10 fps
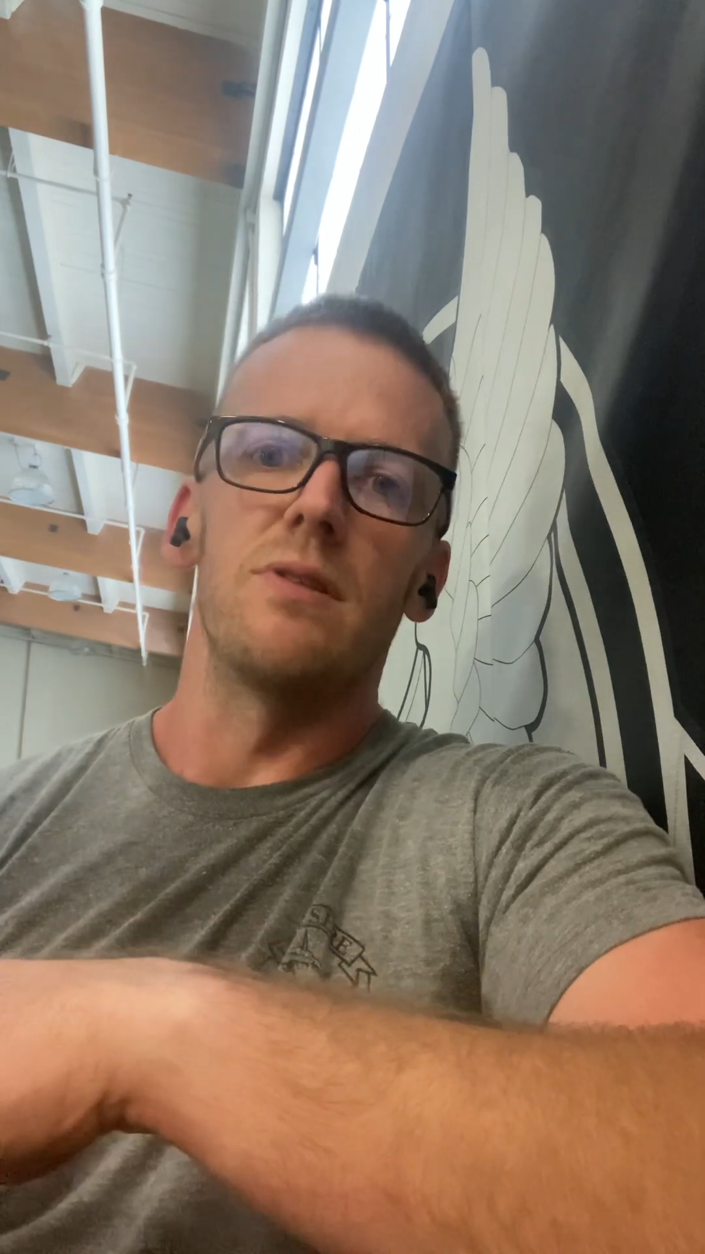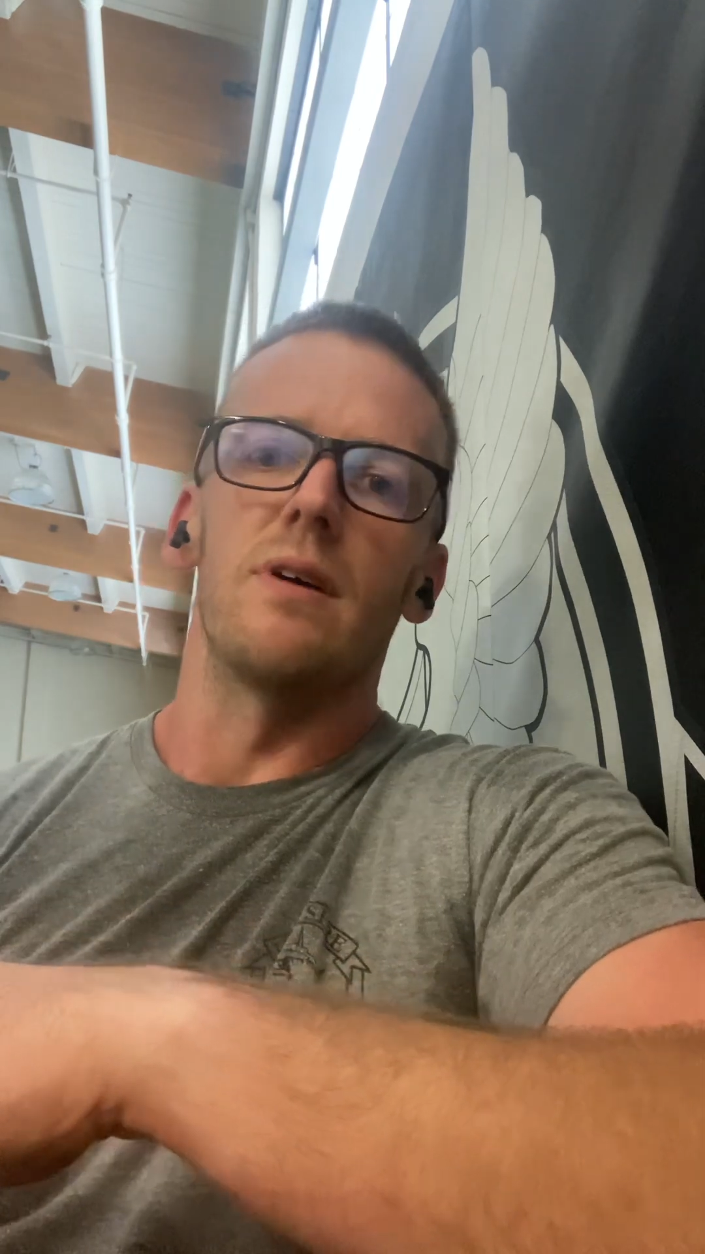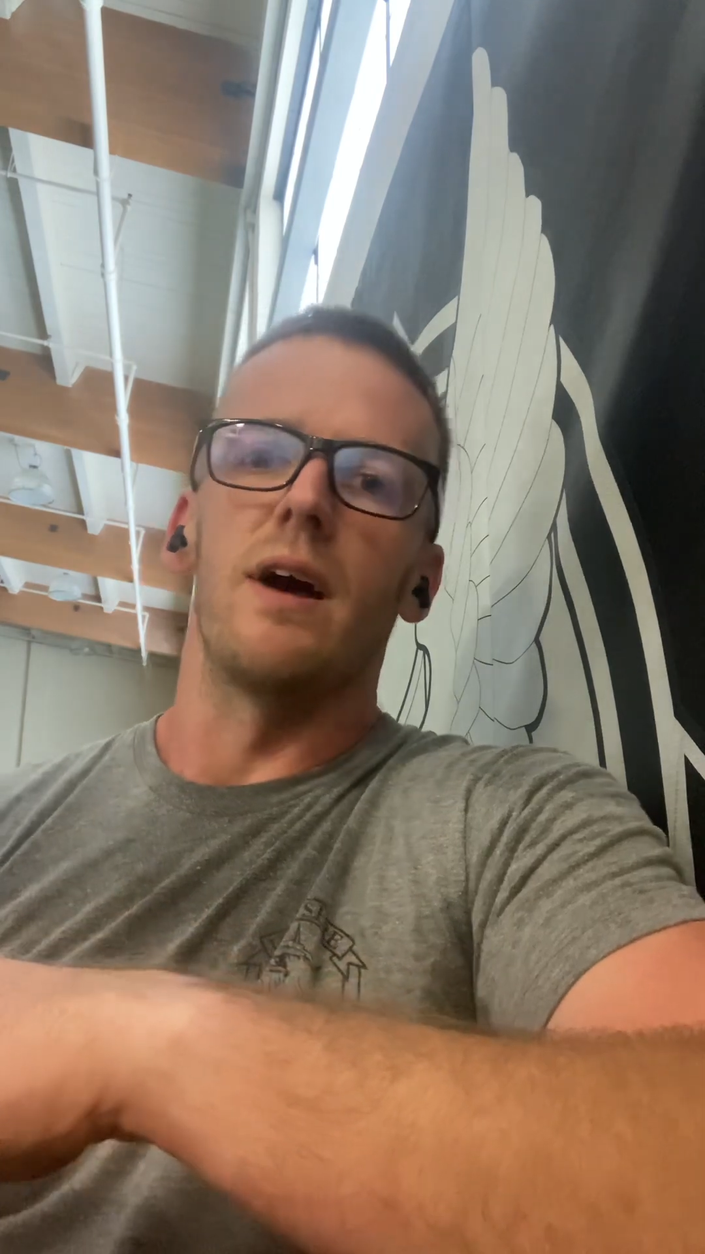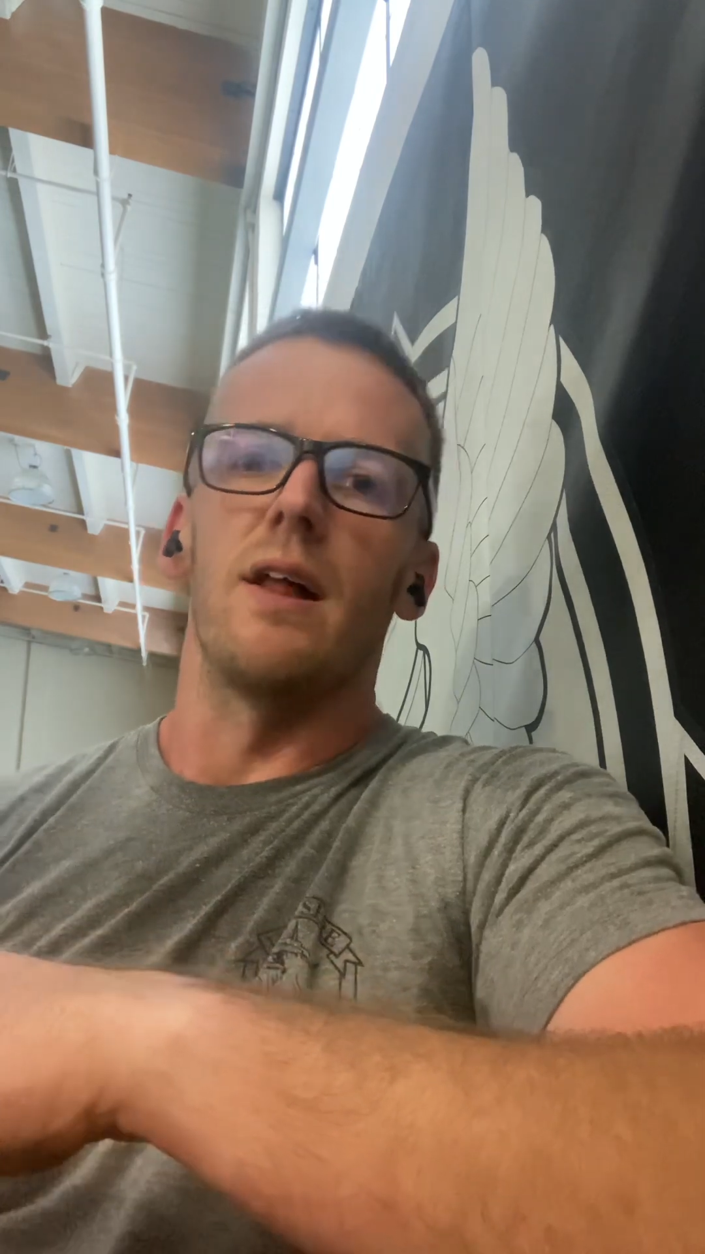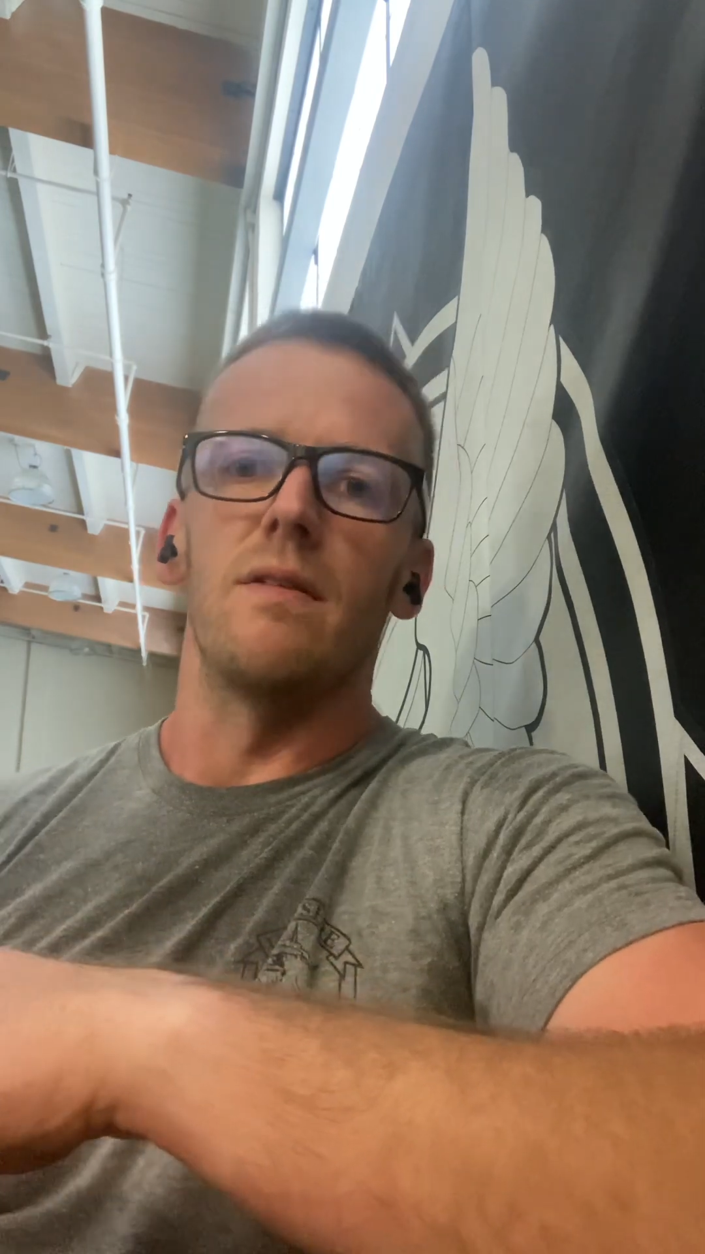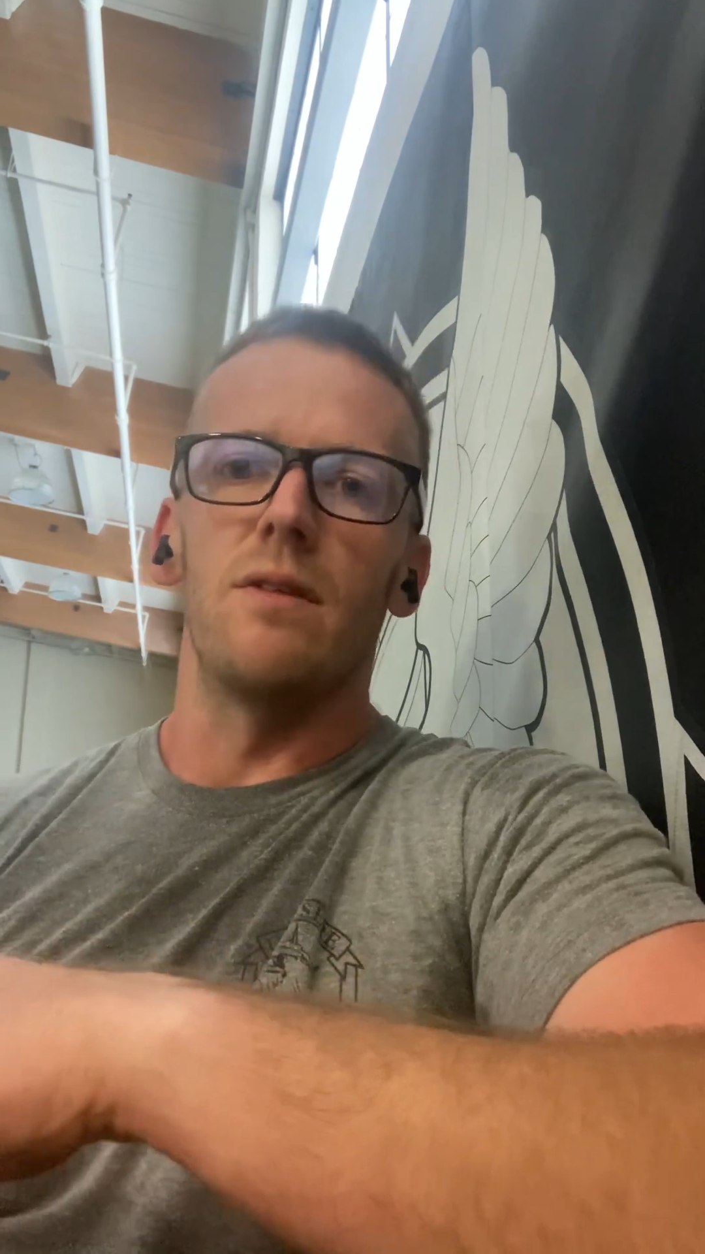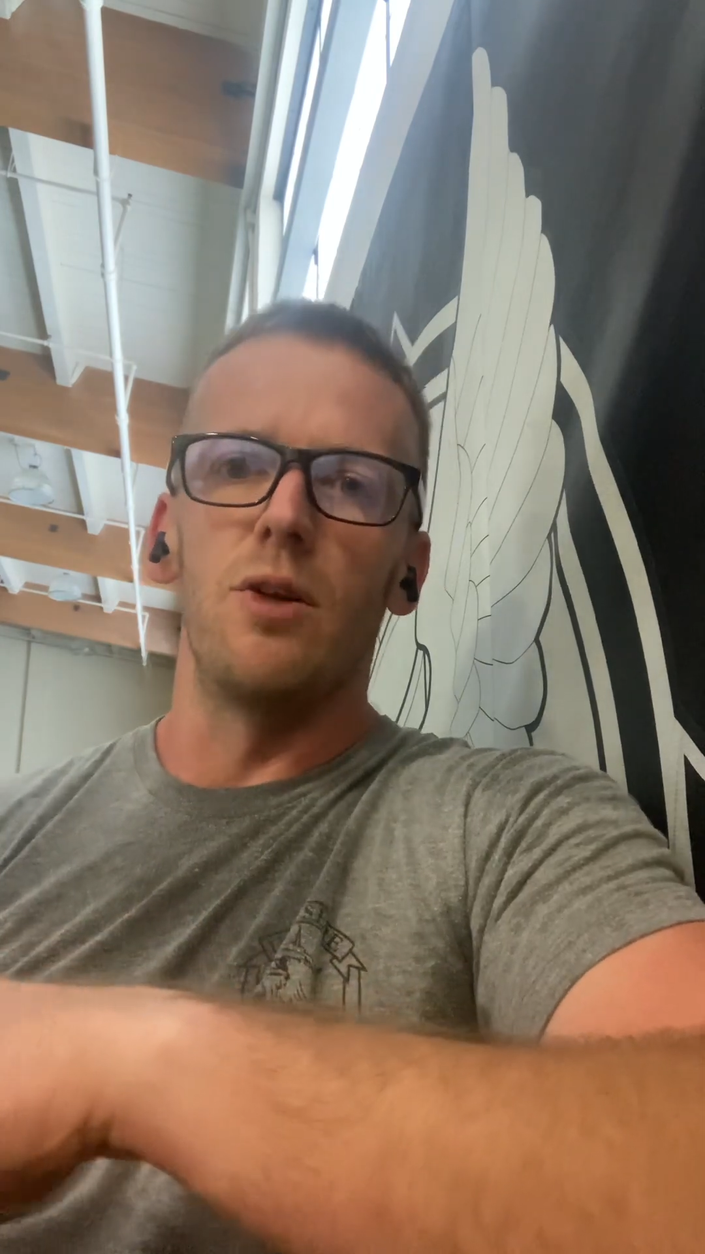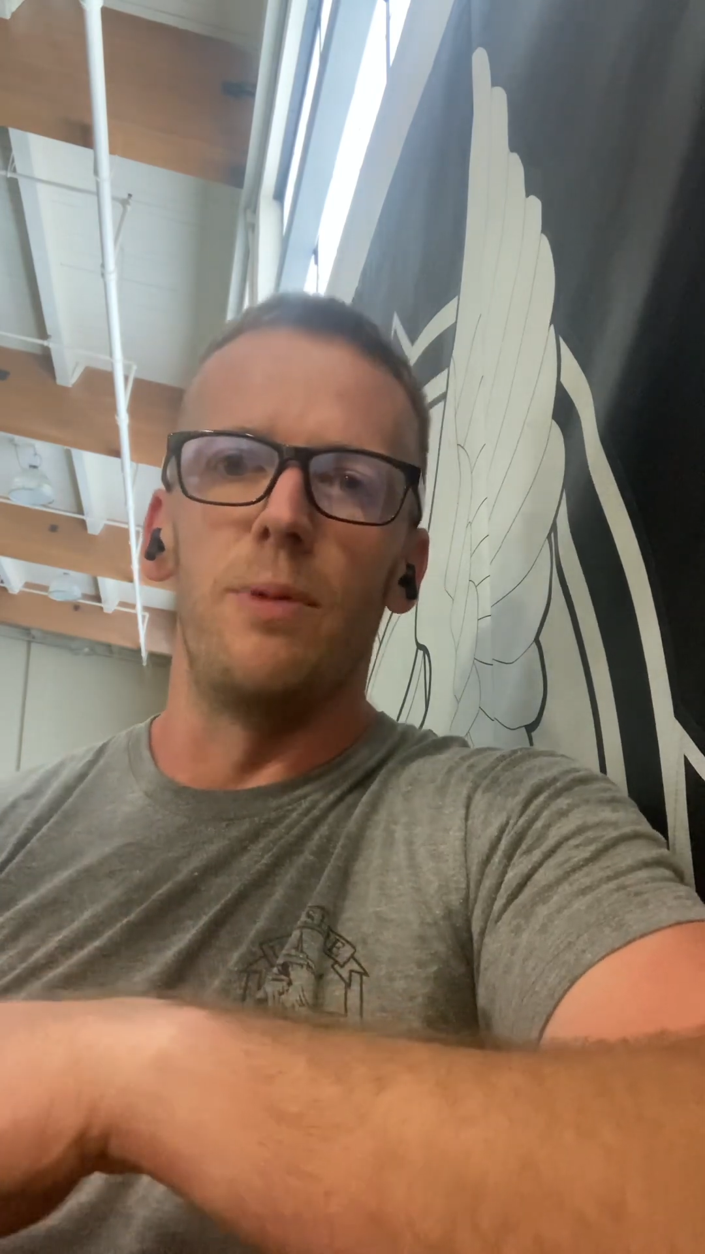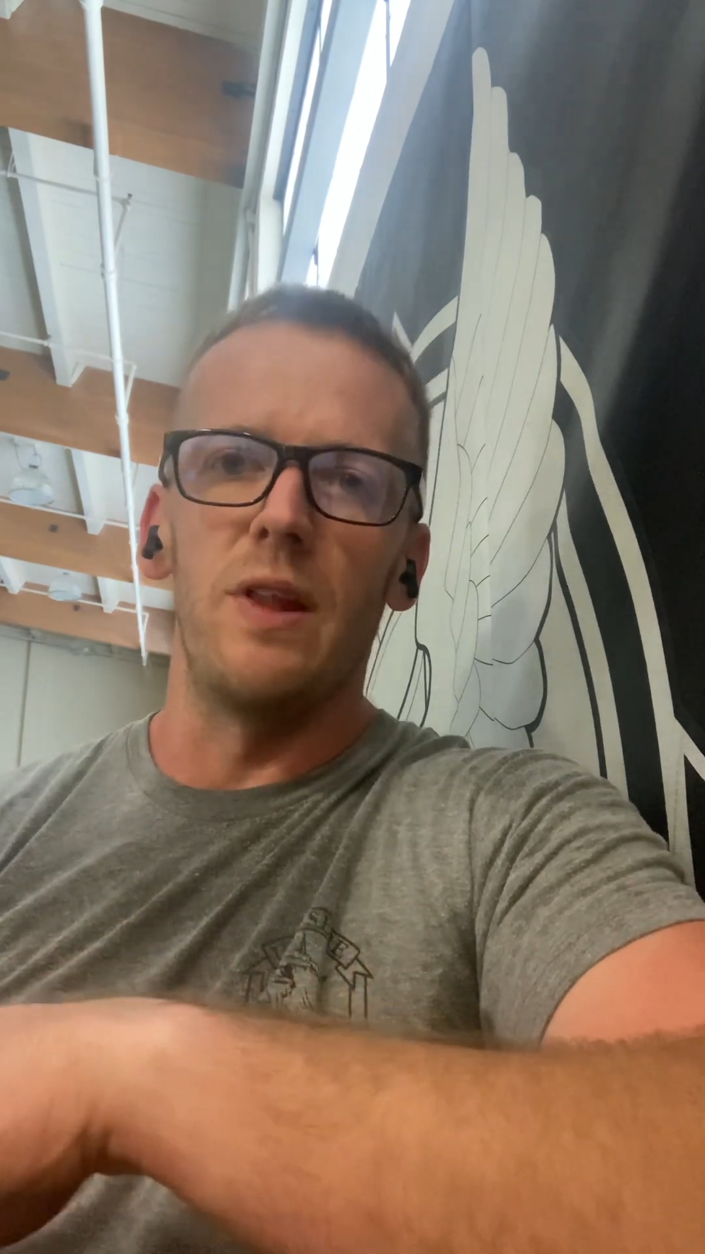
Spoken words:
a little bit